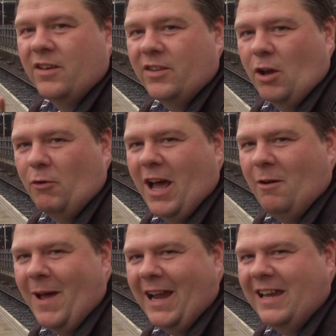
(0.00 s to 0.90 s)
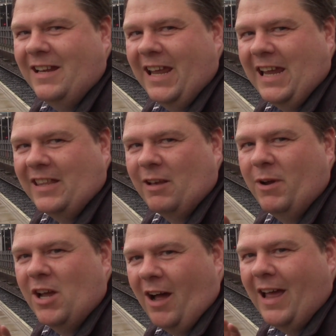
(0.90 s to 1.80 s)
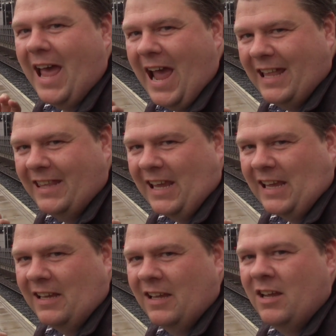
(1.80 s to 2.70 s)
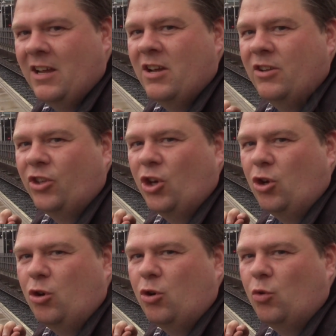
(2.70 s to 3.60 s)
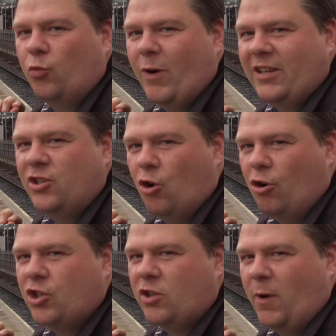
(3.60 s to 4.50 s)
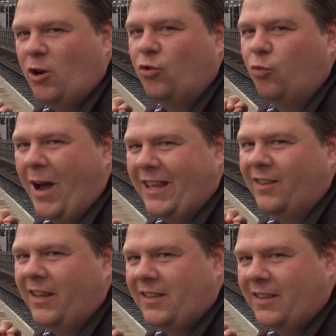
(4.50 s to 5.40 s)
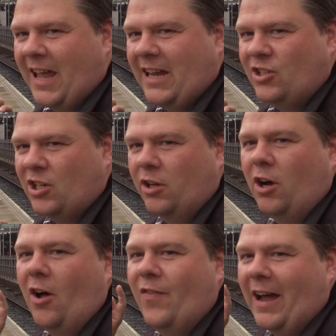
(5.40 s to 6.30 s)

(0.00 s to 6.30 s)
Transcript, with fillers: So we're now back in Leeds and we are heading to West Yorkshire's most westerly station on